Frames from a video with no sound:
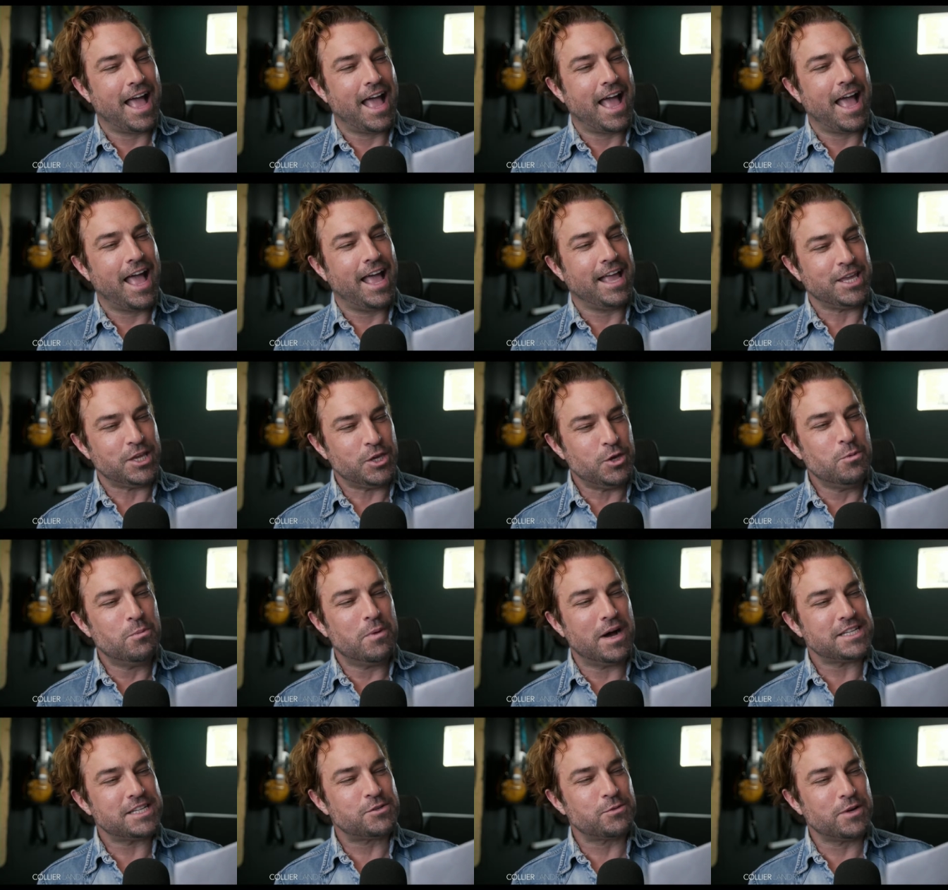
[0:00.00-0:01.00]
You
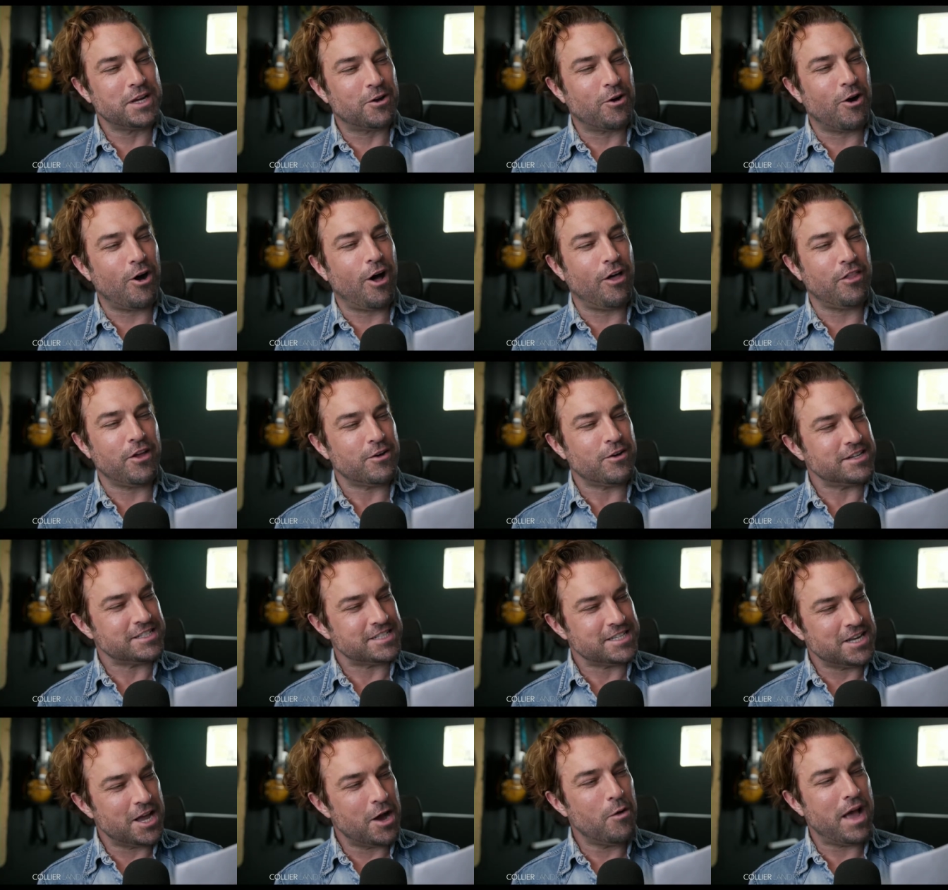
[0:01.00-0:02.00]
must recall, there is
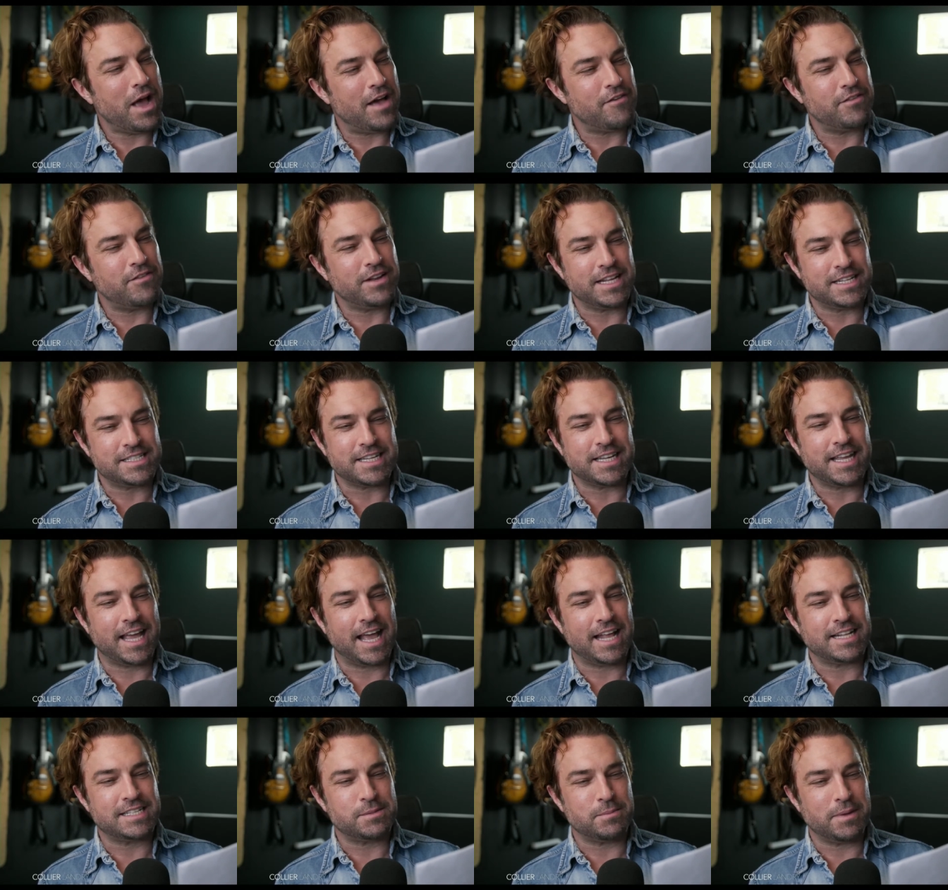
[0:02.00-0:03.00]
no evidence
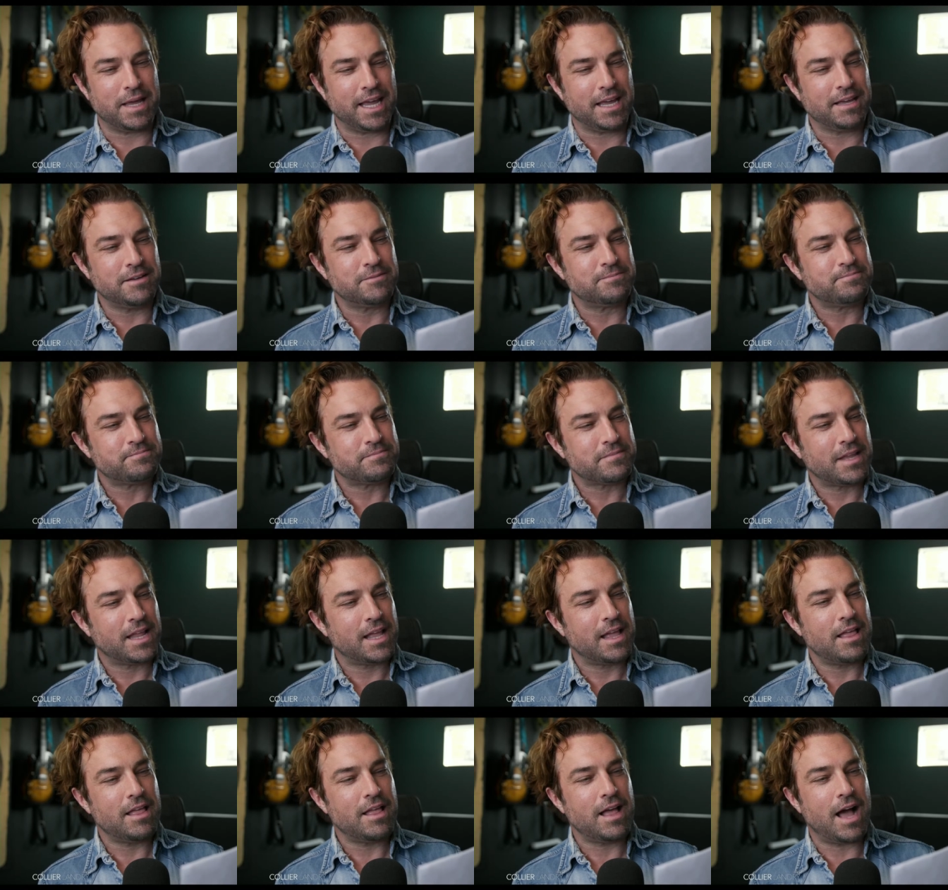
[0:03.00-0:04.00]
against me.
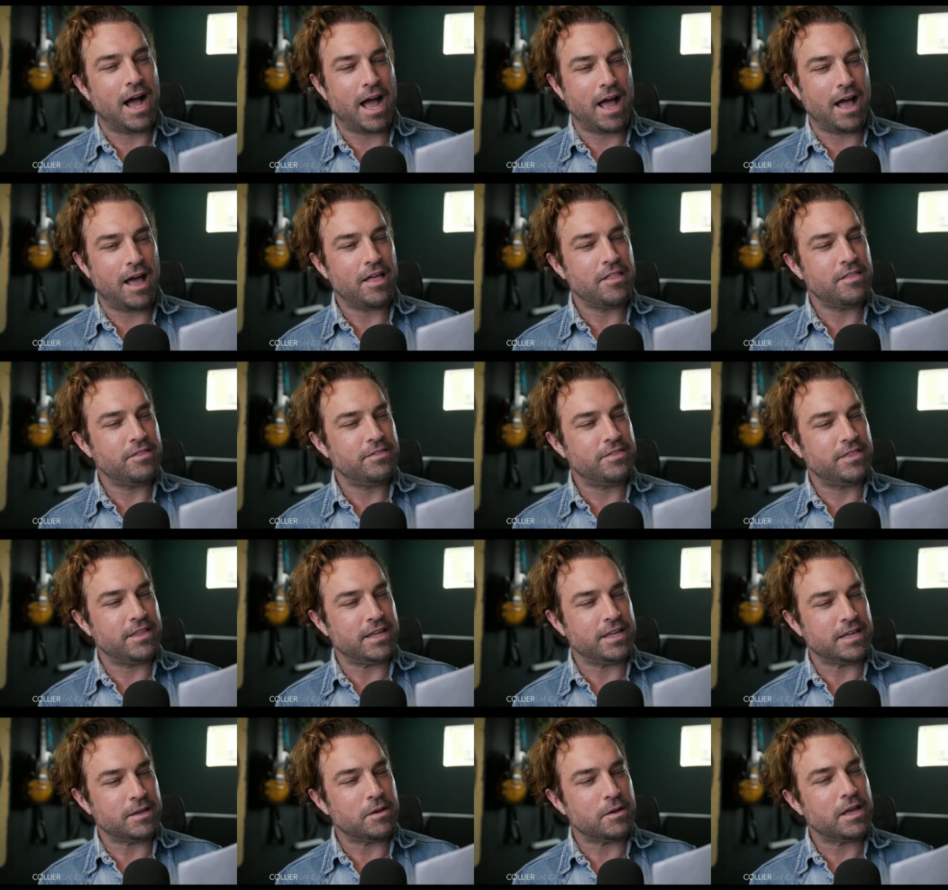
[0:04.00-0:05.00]
My
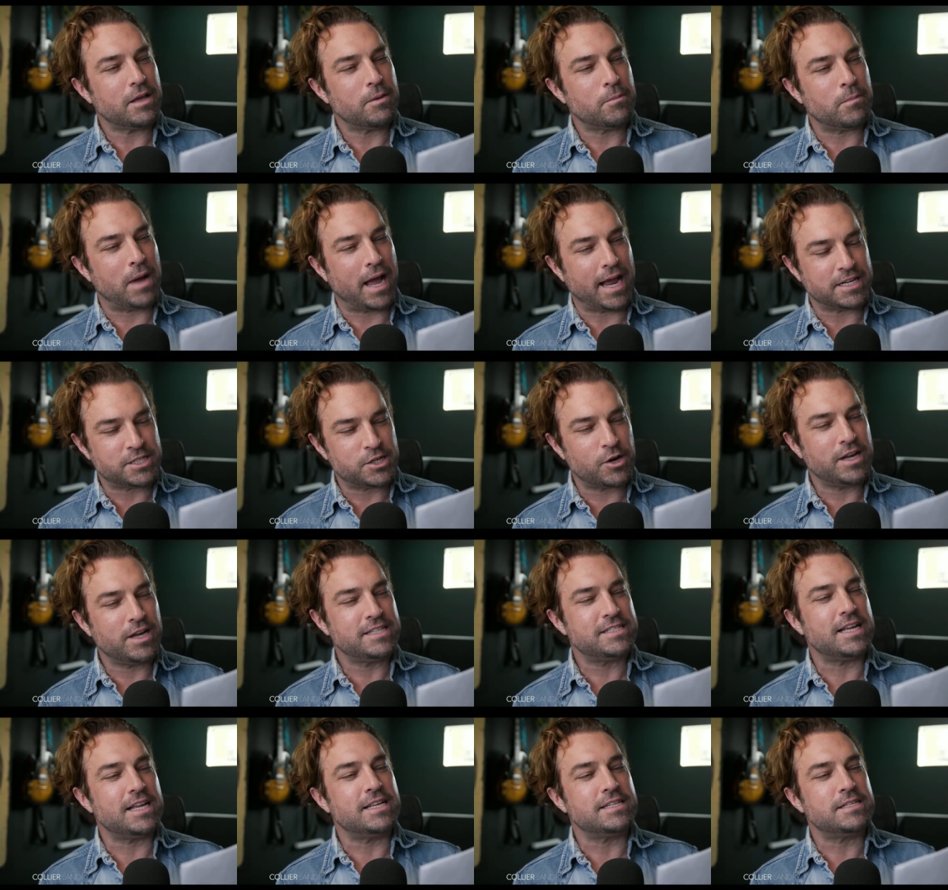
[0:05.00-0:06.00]
attorney
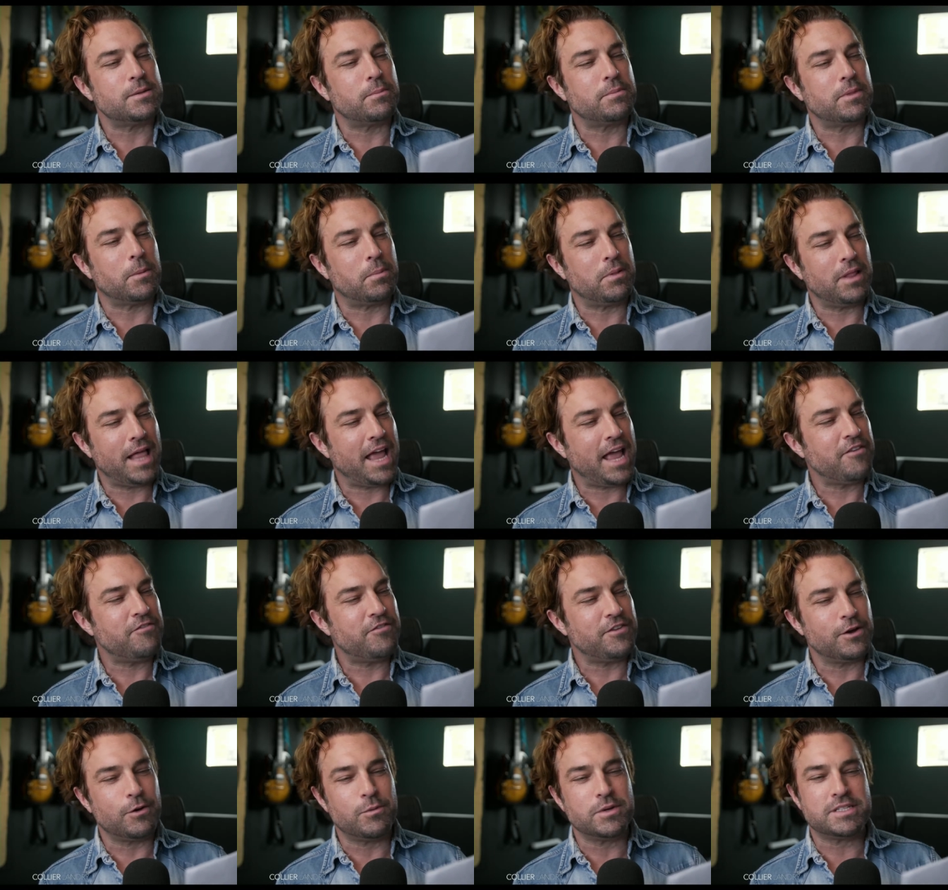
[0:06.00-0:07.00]
says the playing
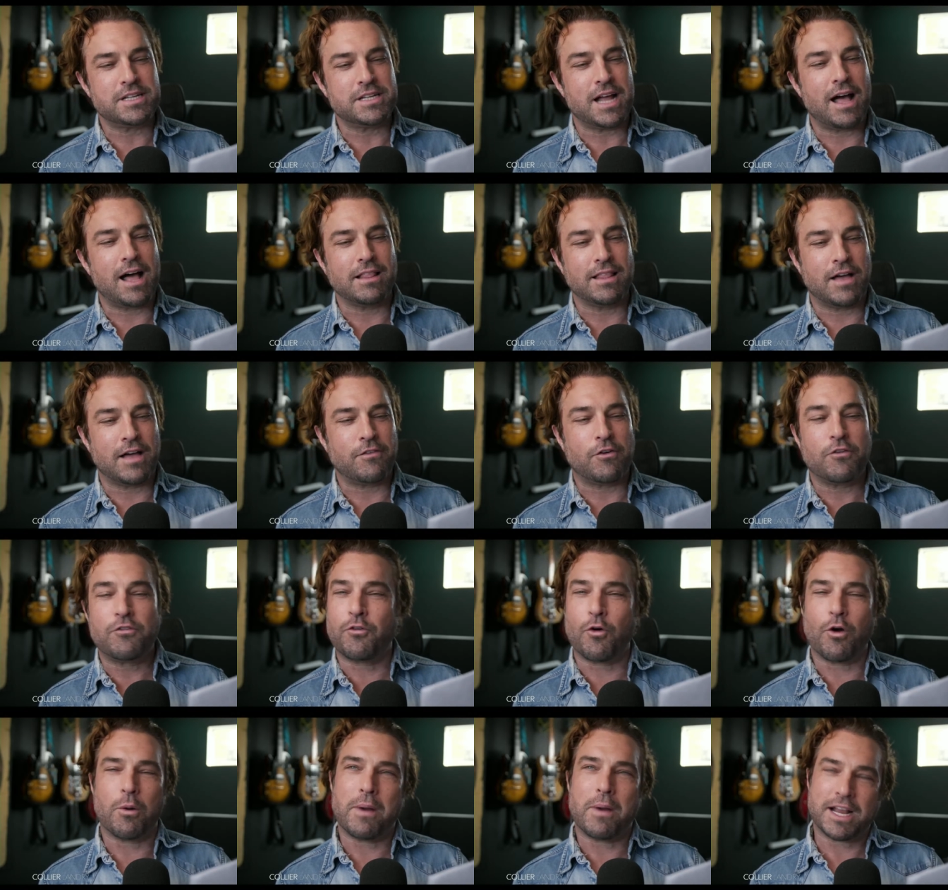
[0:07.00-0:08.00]
field was not level
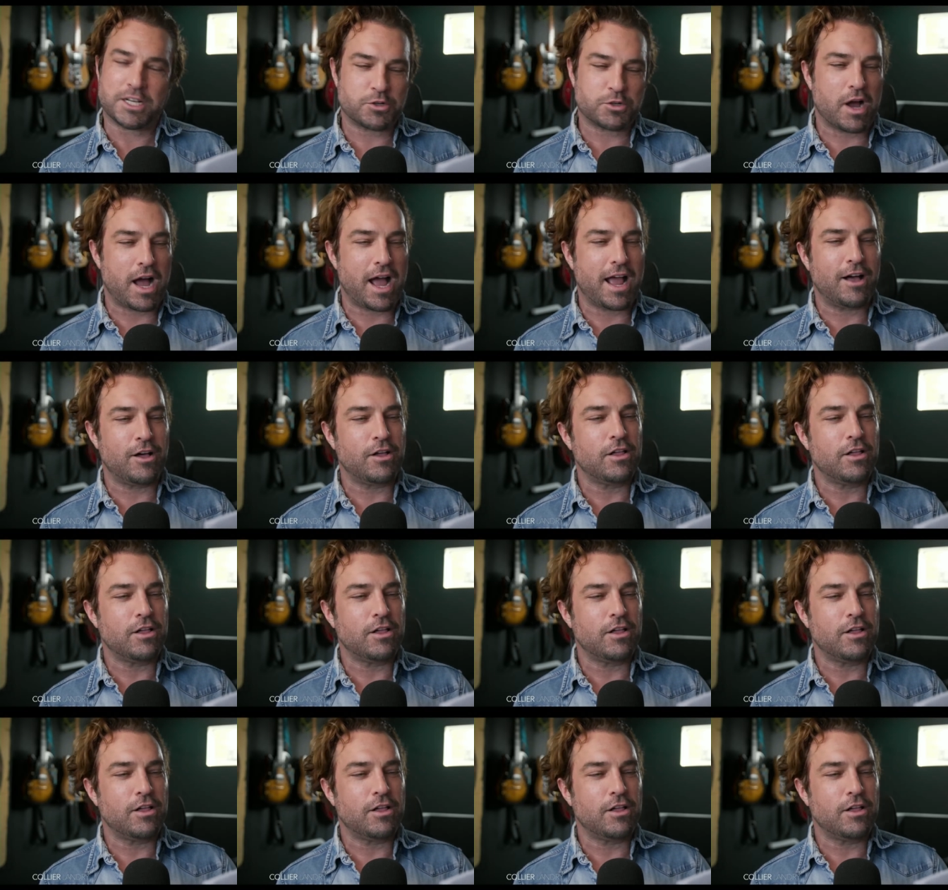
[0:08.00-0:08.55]
for my trial.